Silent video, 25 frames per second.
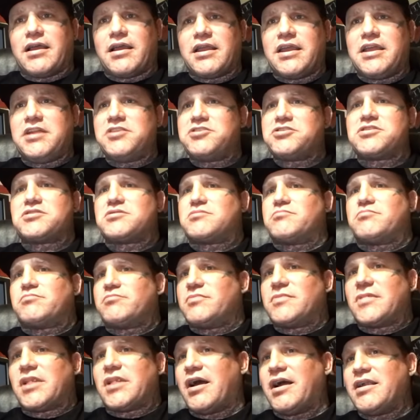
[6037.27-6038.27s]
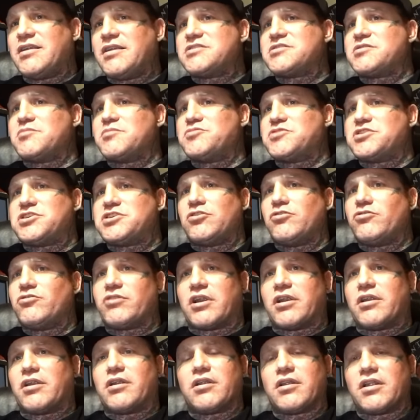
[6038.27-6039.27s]
He just hugged some
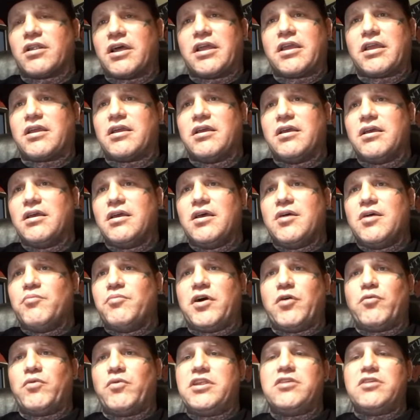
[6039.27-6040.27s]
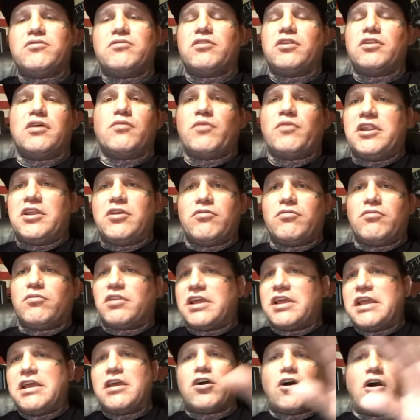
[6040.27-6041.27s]
children. Like, but when you
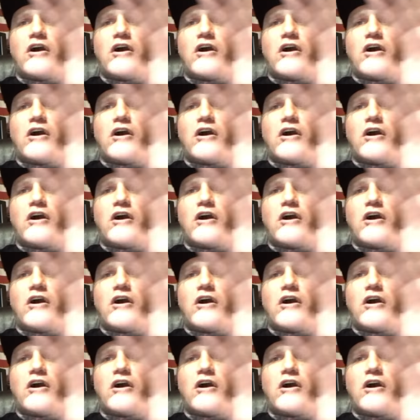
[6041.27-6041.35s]
link